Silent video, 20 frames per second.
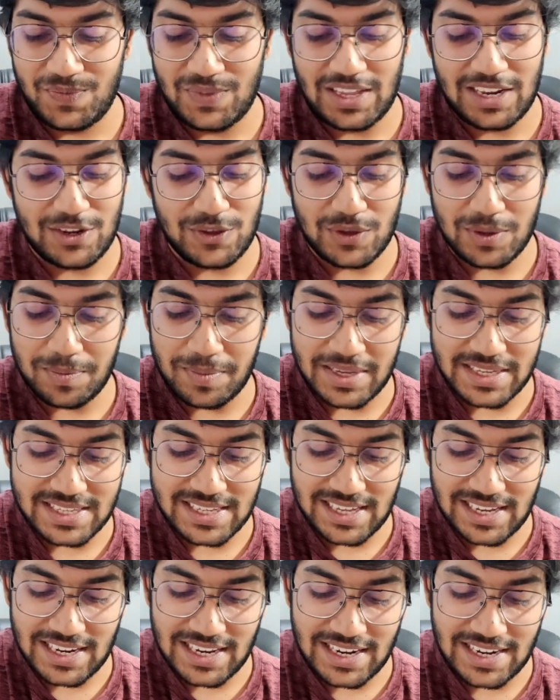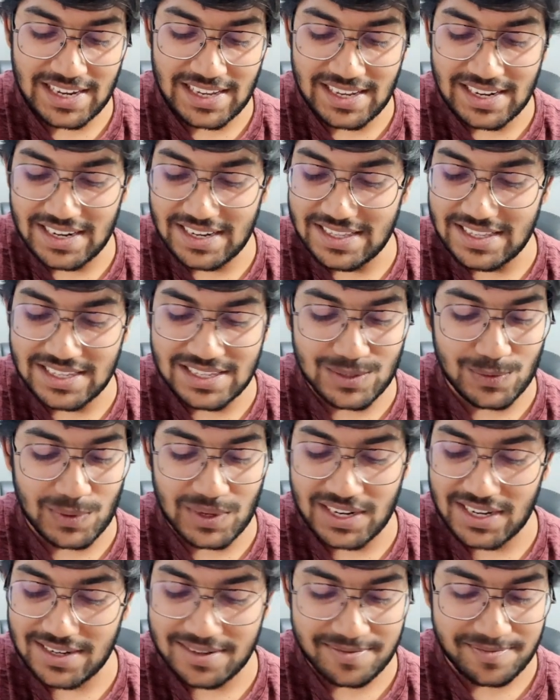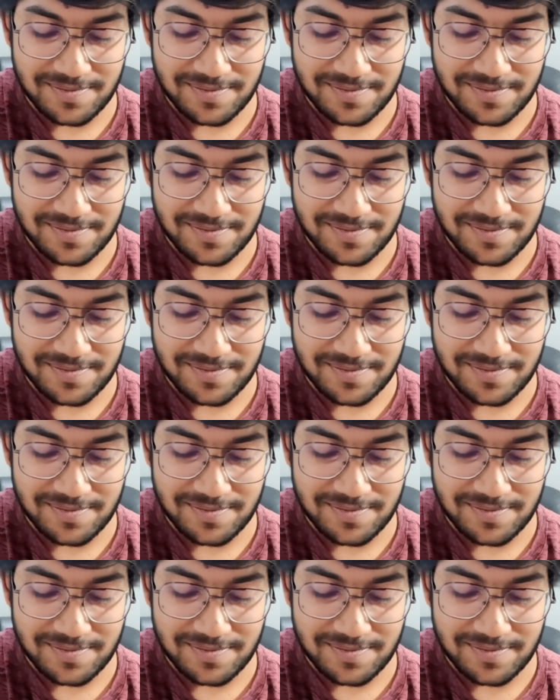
and you can basically integrate this one.